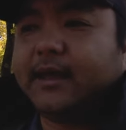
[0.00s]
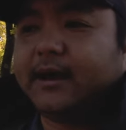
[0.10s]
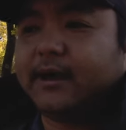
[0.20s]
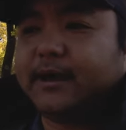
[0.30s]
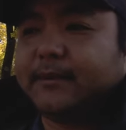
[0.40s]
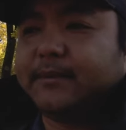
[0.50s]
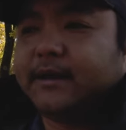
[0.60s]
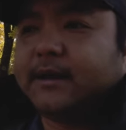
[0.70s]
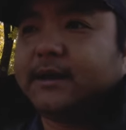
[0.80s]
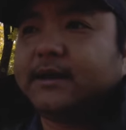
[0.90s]

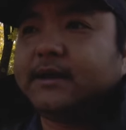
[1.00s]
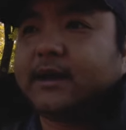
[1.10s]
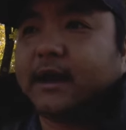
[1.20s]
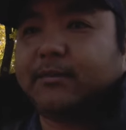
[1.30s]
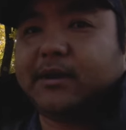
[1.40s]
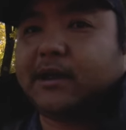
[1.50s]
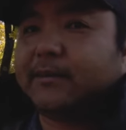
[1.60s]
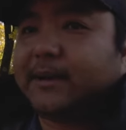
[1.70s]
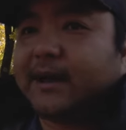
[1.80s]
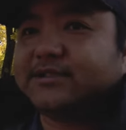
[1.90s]
I put a
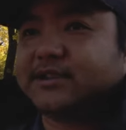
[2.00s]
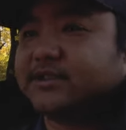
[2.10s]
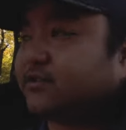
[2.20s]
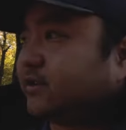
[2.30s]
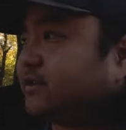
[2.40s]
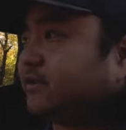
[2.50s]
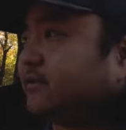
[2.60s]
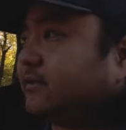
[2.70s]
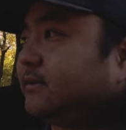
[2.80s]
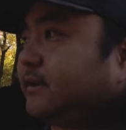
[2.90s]
lot of miles on this truck
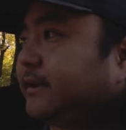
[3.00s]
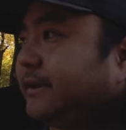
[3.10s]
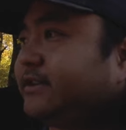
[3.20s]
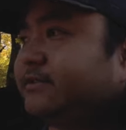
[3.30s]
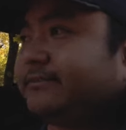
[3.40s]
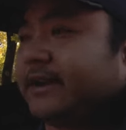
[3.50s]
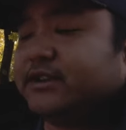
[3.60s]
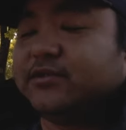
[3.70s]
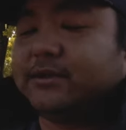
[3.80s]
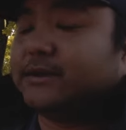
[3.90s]
too. I
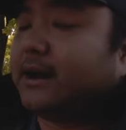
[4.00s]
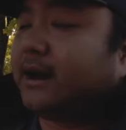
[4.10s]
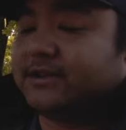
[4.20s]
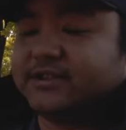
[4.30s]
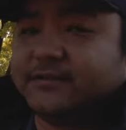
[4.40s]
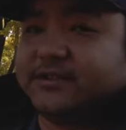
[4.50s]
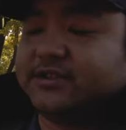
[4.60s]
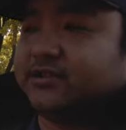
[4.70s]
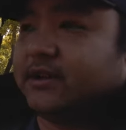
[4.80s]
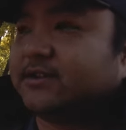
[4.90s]
do a lot of stuff with
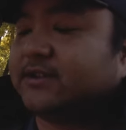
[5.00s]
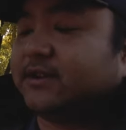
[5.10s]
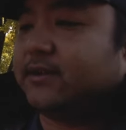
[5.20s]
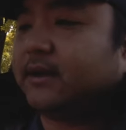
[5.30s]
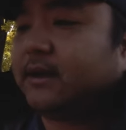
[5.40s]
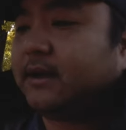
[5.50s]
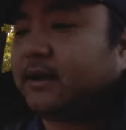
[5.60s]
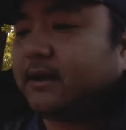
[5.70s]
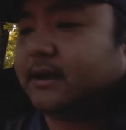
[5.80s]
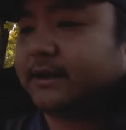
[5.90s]
this truck. So
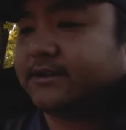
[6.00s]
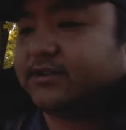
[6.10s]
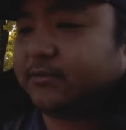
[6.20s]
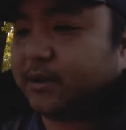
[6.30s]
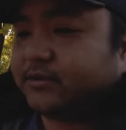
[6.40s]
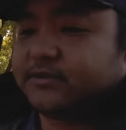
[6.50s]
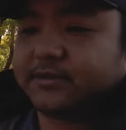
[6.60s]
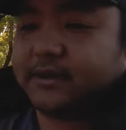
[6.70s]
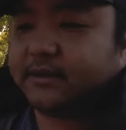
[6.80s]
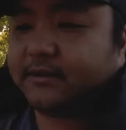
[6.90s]
I tow boats
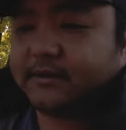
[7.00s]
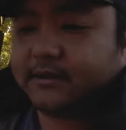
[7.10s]
with it.